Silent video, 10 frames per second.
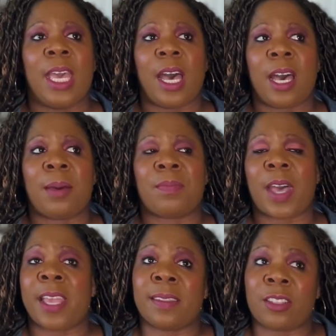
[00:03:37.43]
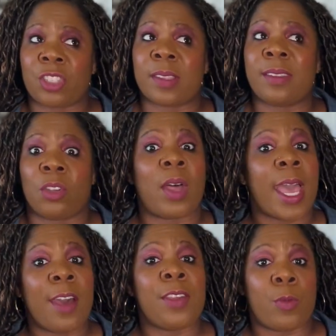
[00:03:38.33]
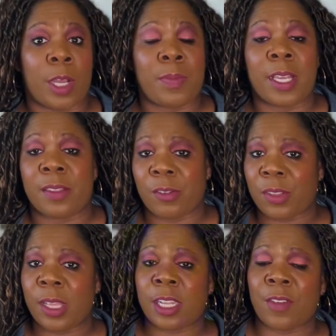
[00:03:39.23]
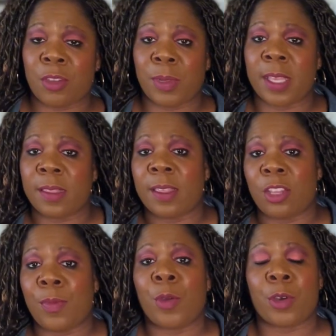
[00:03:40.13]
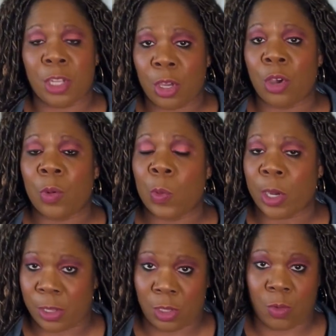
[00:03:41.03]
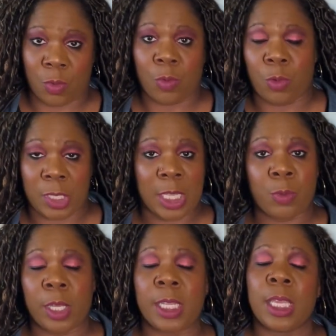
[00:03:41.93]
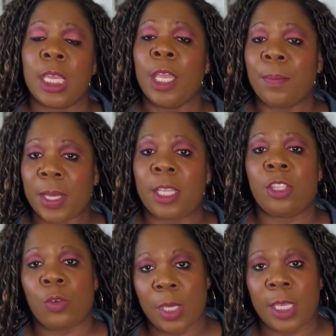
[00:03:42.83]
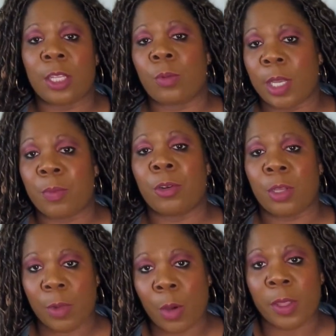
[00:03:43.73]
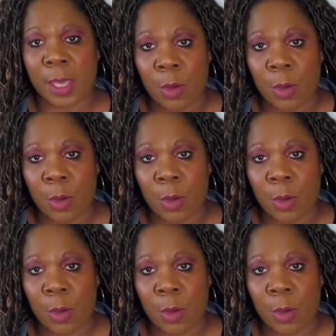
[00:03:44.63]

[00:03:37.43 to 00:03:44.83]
I suggest still having one because there's a lot of other places that you may want to go where you will need one, but you can get around pretty well without